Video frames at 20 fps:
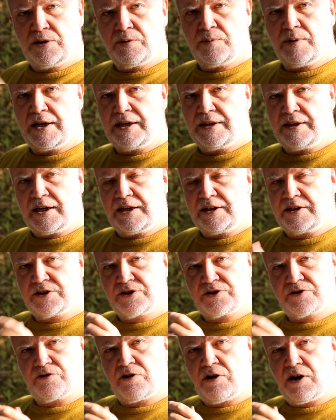the way they
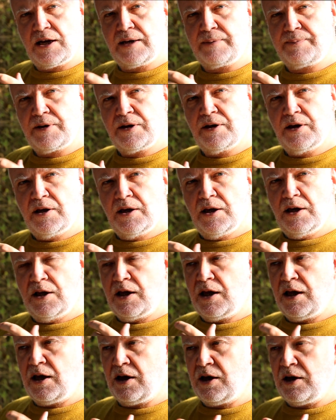describe
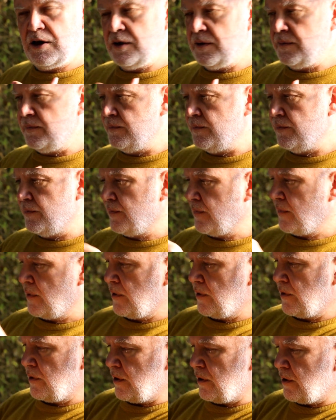um,
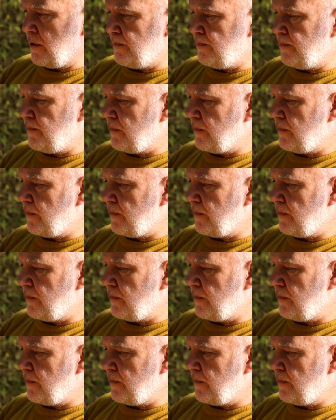the,